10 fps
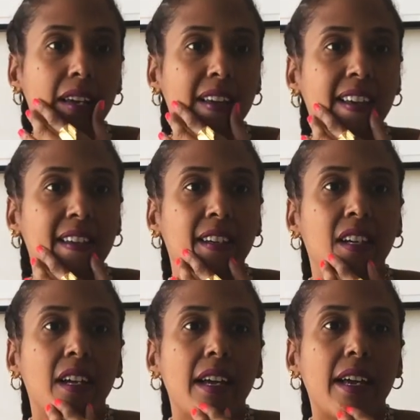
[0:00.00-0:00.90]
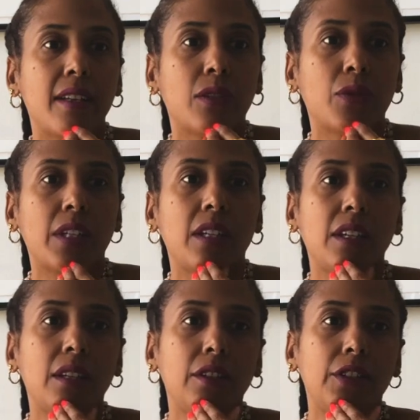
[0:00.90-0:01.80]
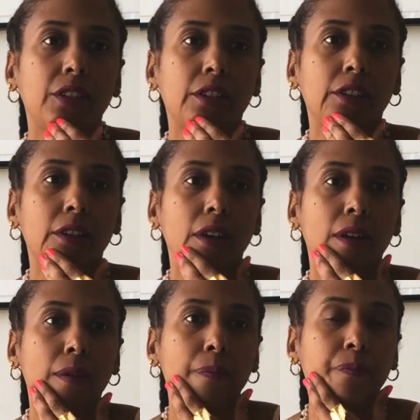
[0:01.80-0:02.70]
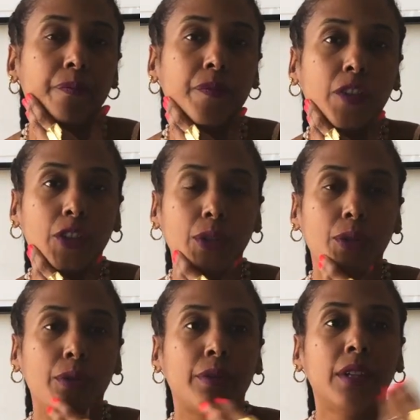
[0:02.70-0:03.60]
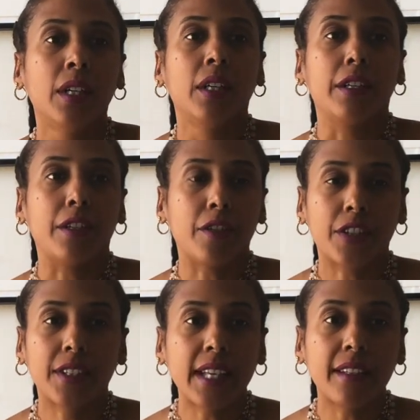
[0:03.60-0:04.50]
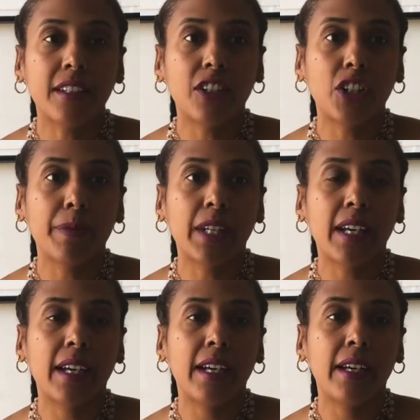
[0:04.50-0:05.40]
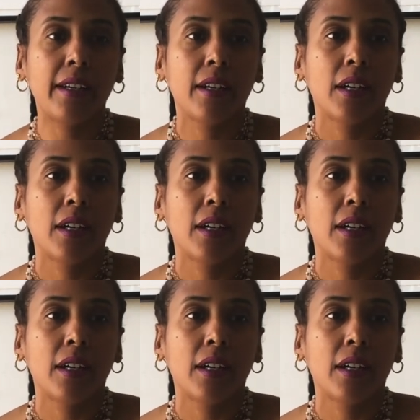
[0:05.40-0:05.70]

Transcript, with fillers: And as we enter um, June, you know, the sun is in Gemini,